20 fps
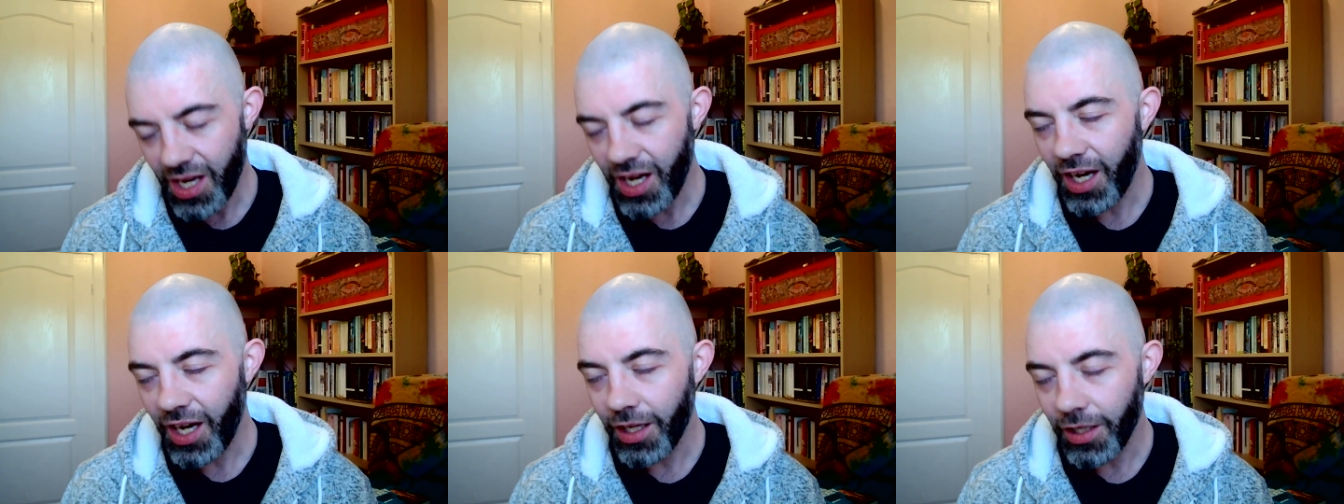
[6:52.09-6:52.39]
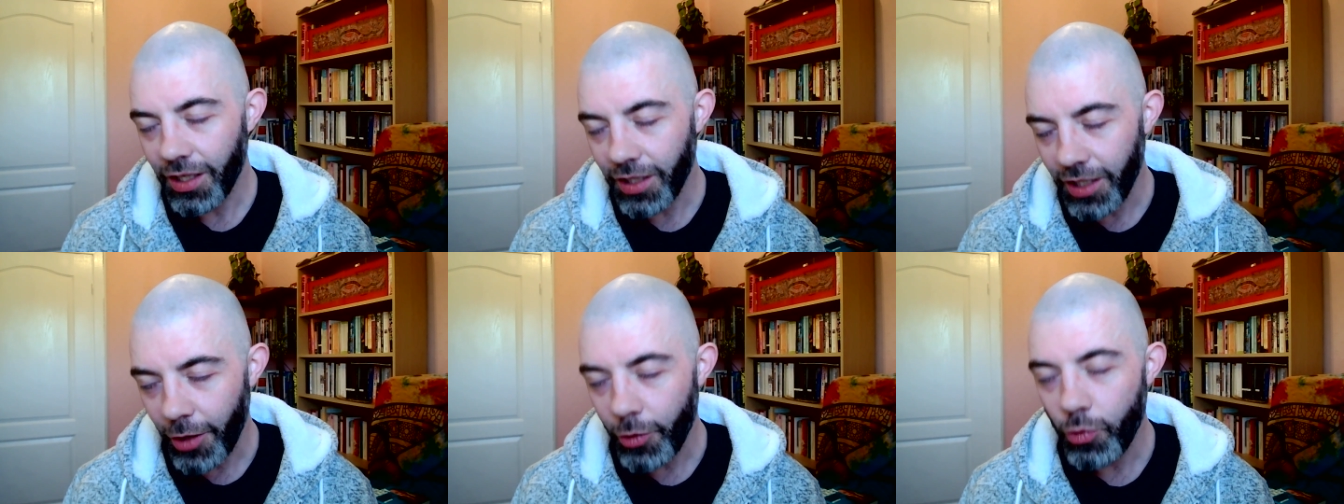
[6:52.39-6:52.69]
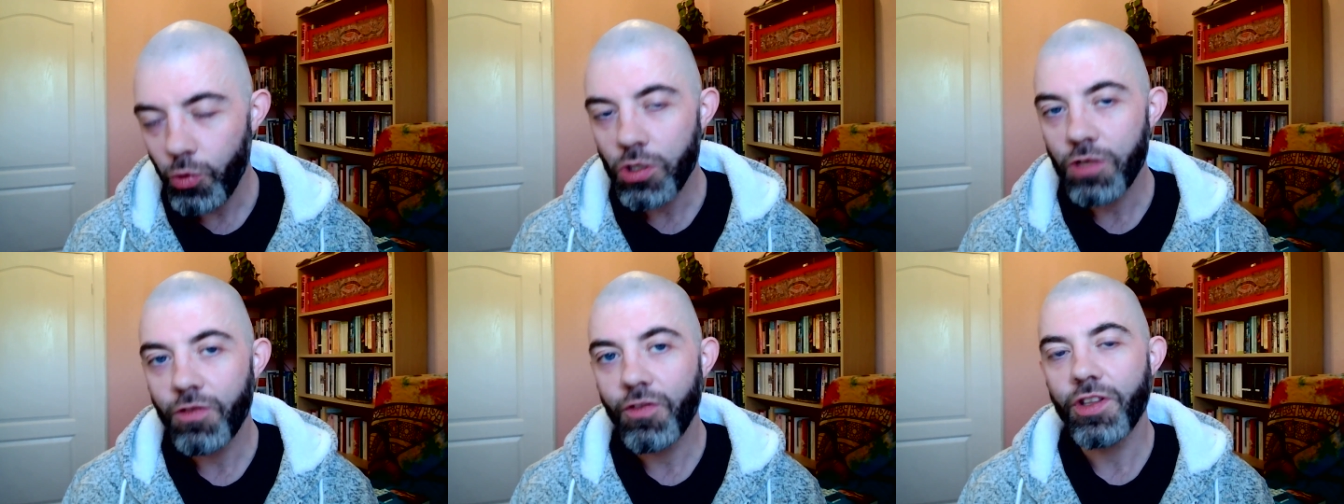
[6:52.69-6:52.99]

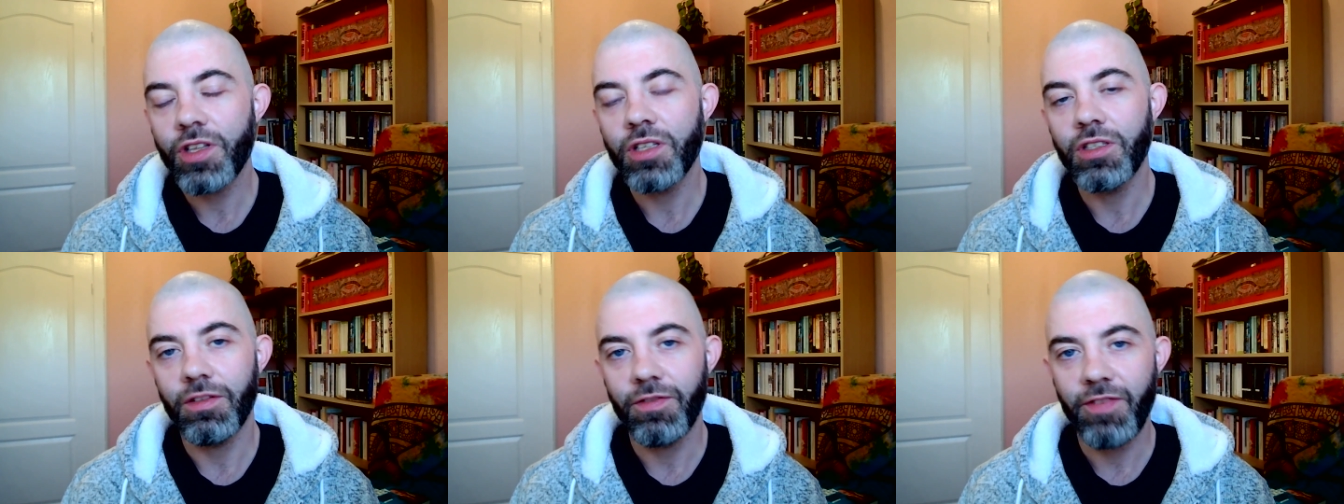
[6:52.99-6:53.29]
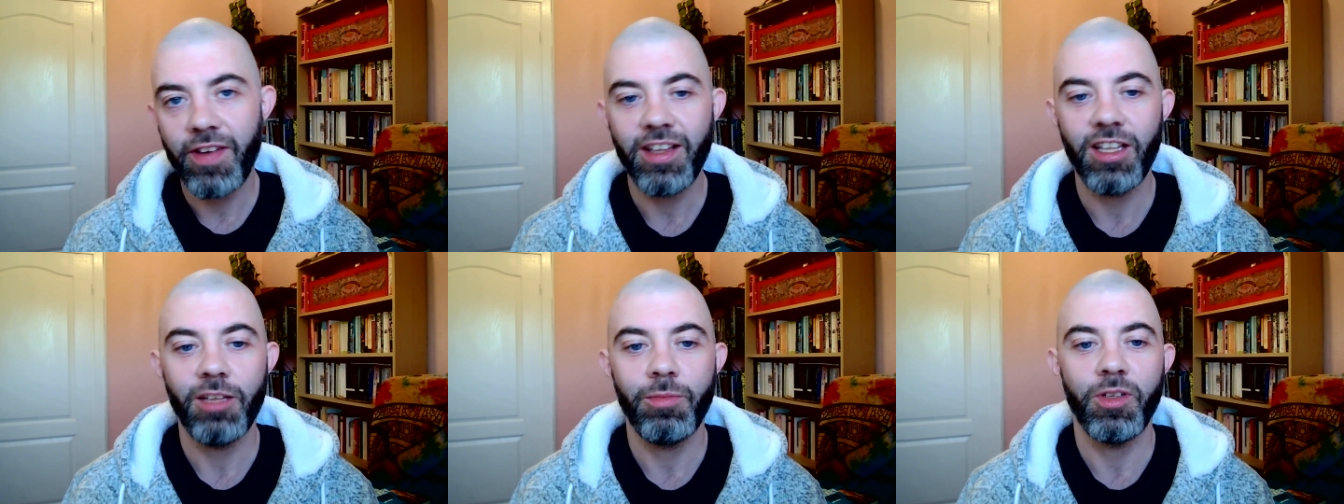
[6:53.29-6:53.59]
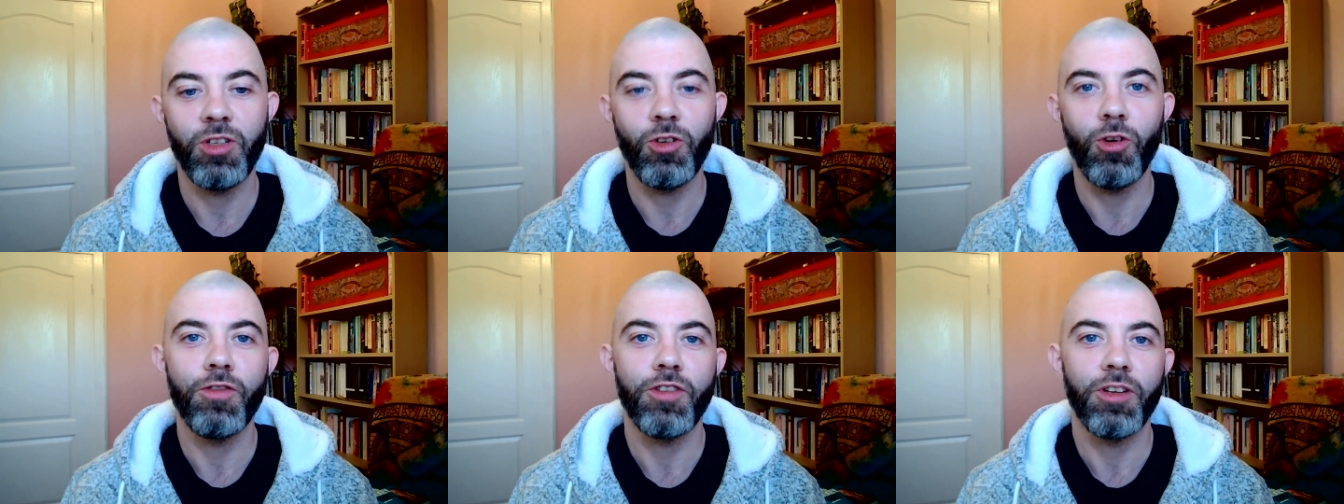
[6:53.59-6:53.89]
allows for the
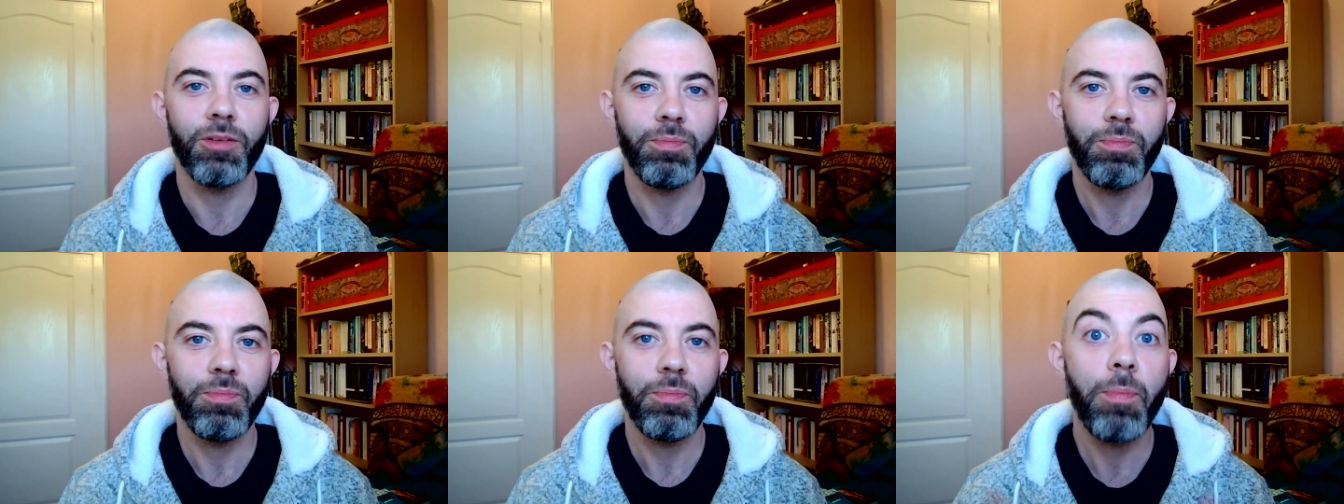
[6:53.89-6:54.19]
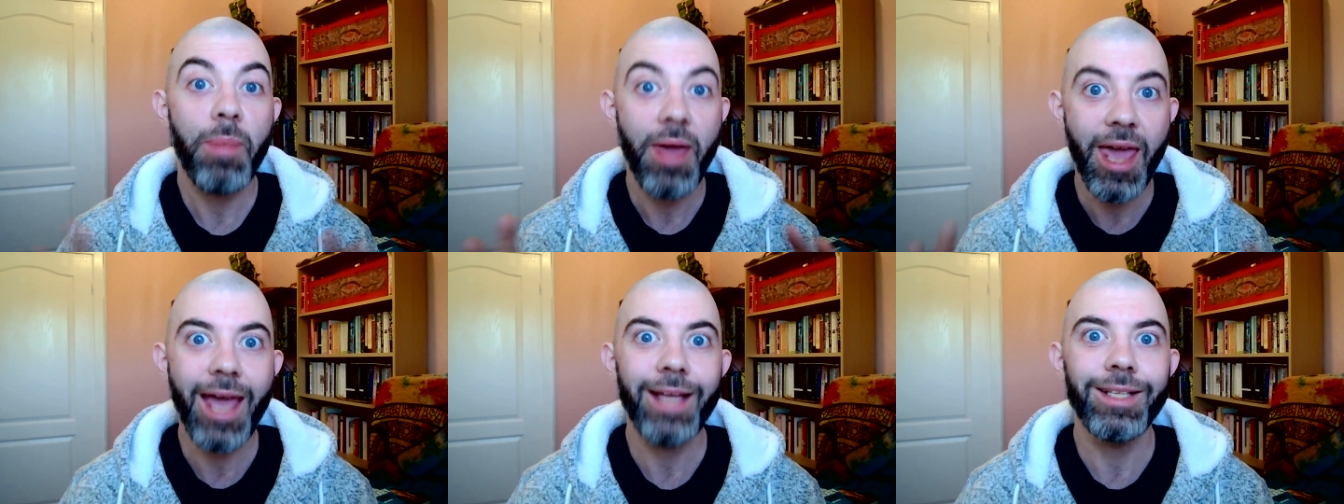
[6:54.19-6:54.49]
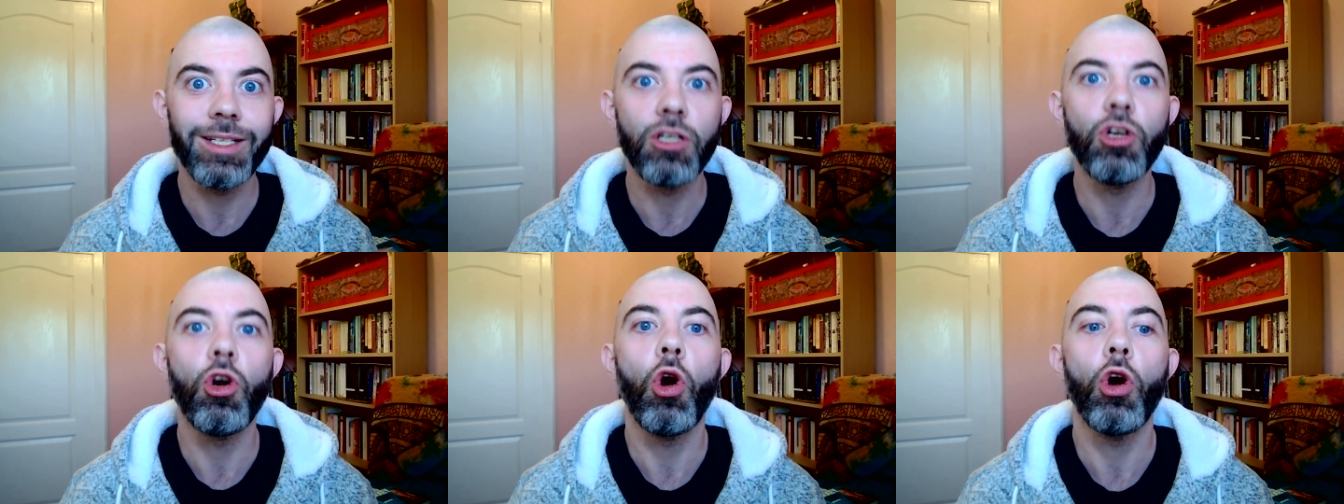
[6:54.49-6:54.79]
development of their
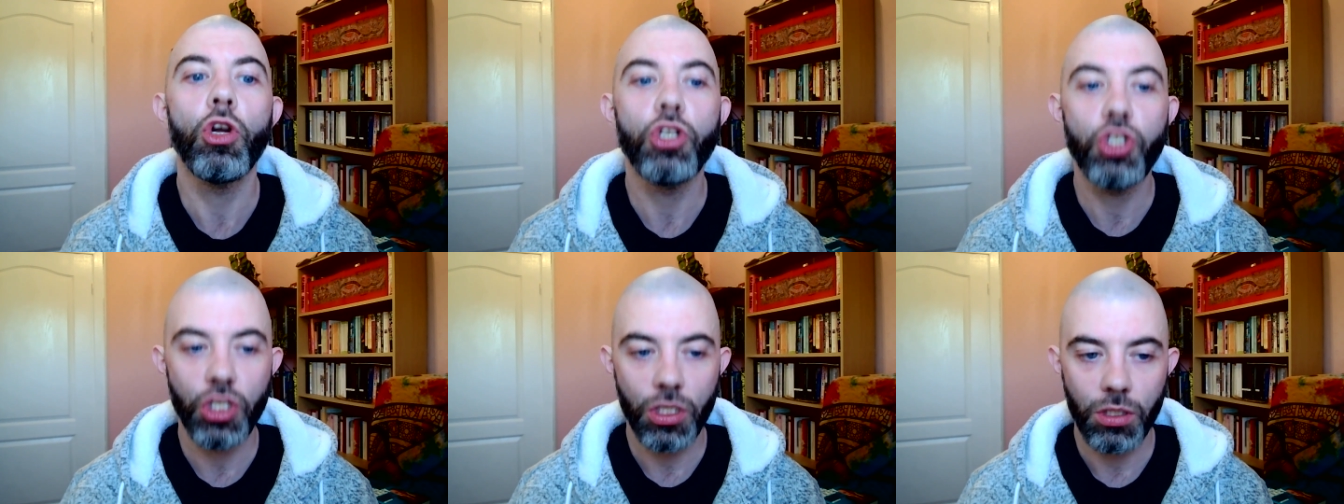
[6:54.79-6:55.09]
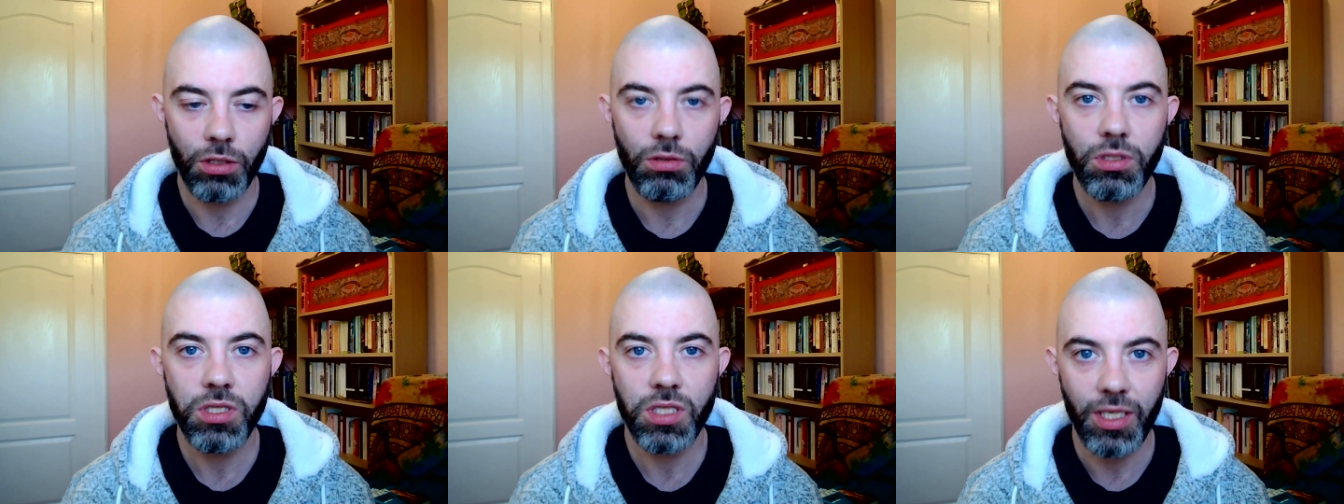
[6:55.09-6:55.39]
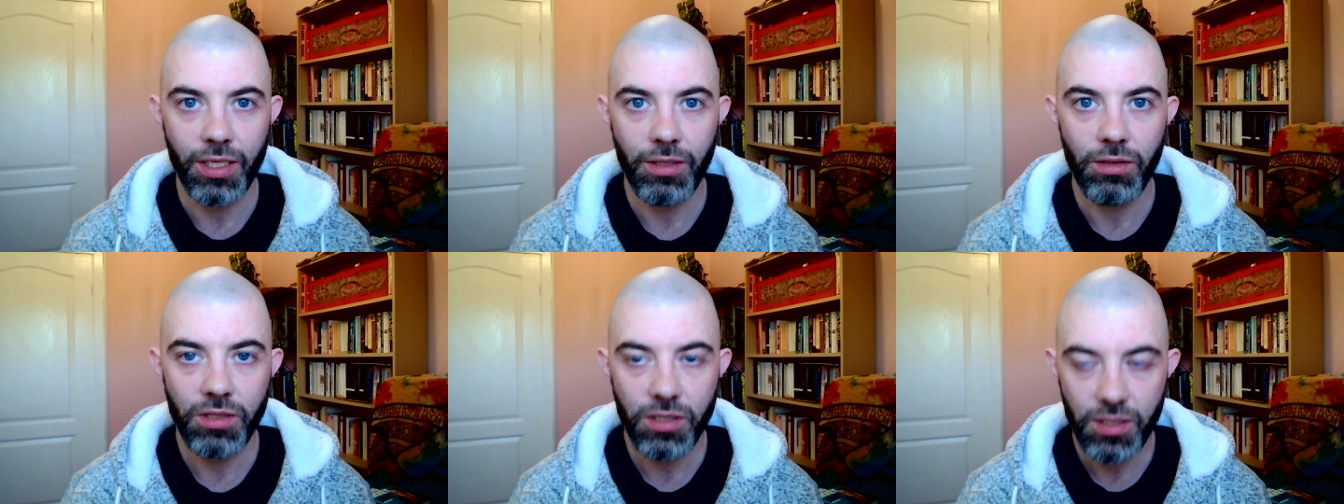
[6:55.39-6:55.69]
pedagogical
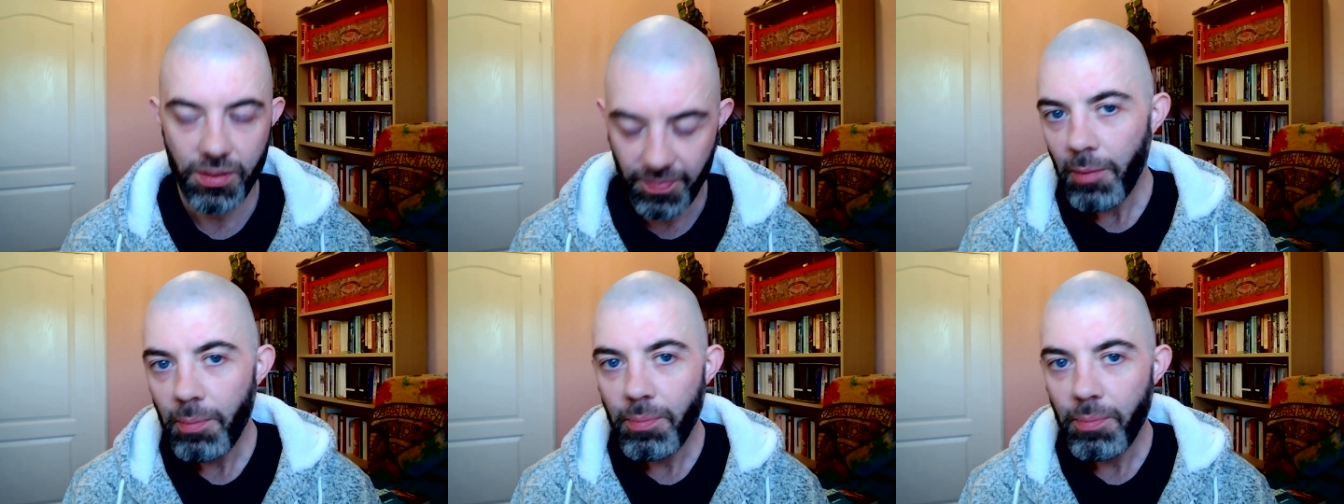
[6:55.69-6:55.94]
skills.